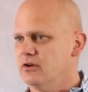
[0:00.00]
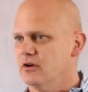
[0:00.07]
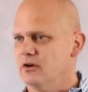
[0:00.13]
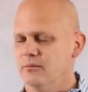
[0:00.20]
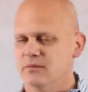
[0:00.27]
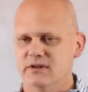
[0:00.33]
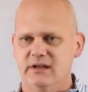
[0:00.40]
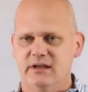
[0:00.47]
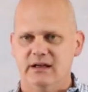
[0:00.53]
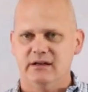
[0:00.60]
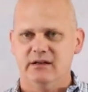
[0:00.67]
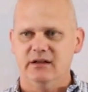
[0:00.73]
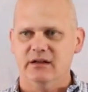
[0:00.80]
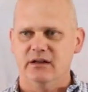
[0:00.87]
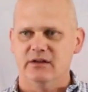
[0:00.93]
term, but the
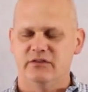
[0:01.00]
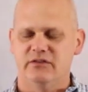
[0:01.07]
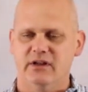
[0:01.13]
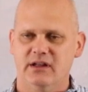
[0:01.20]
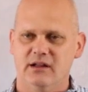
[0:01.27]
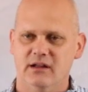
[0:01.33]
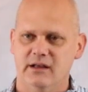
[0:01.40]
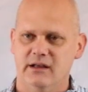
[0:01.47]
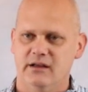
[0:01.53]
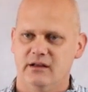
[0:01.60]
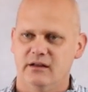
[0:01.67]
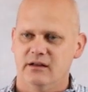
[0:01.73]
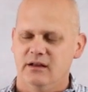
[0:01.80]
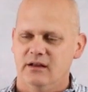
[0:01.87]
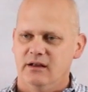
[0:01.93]
idea is that like